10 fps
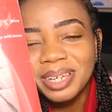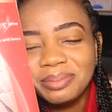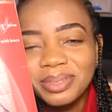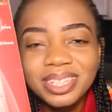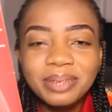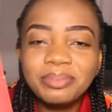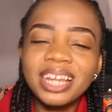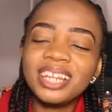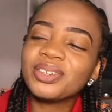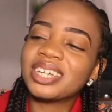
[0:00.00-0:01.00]
baby.
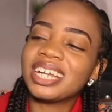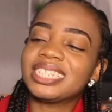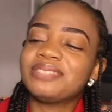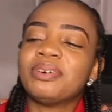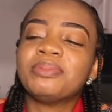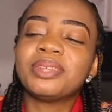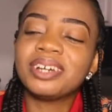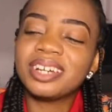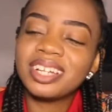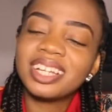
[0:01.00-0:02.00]
Merely looking at it from
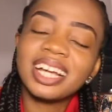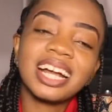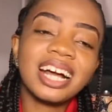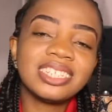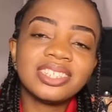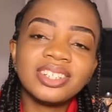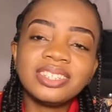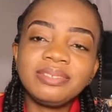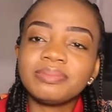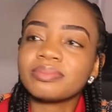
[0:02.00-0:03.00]
the
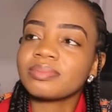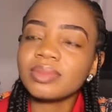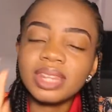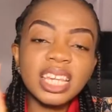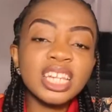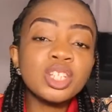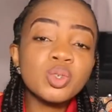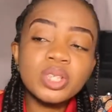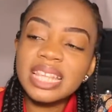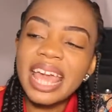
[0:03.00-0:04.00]
carton, it
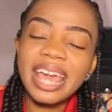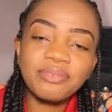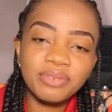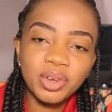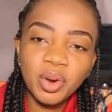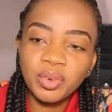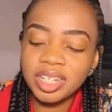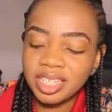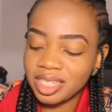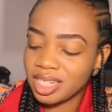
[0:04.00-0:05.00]
looks heavy
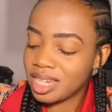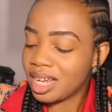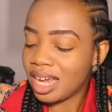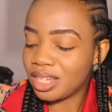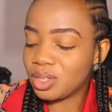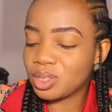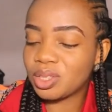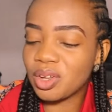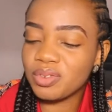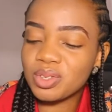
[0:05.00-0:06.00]
already. I just
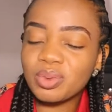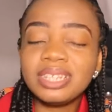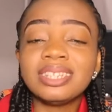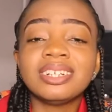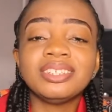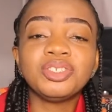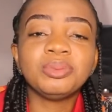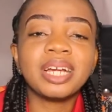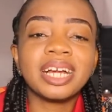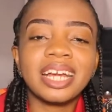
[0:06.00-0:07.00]
love it. When the
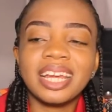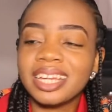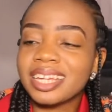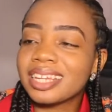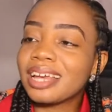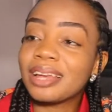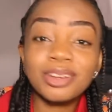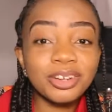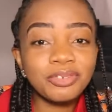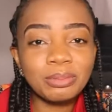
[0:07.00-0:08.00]
Jumia guy, I
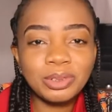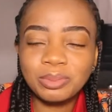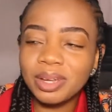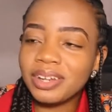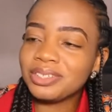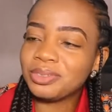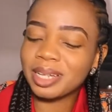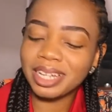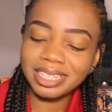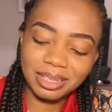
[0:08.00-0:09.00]
got it from Jumia, when the
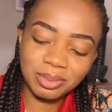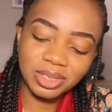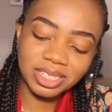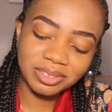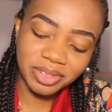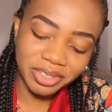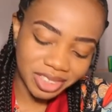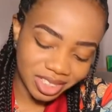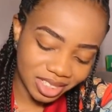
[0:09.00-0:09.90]
Jumia guy came to deliver it,